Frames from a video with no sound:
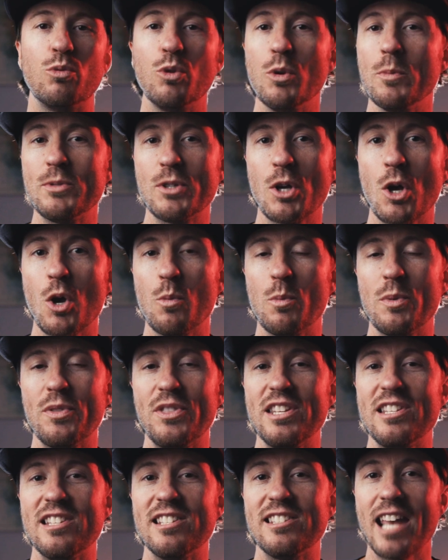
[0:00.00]
room tone with
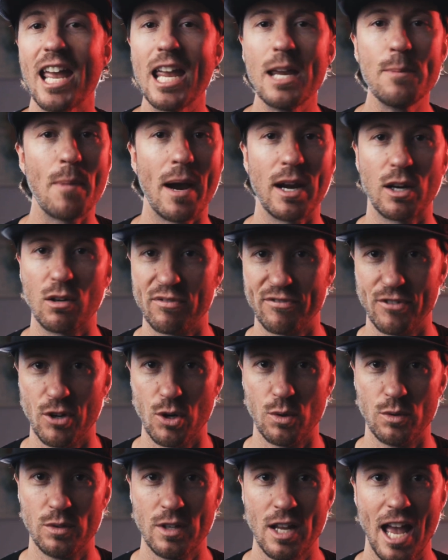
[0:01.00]
the same
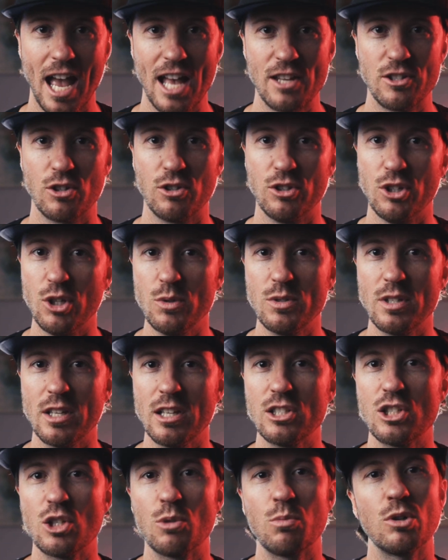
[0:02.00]
microphone as you're
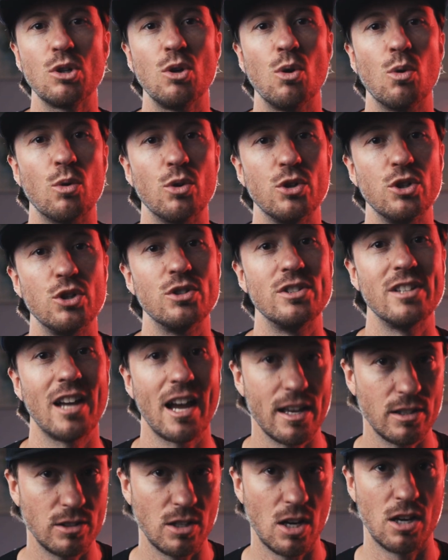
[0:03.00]
using to record your
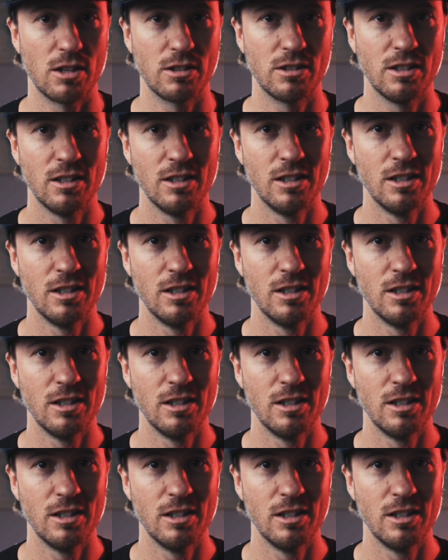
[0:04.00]
dialogue.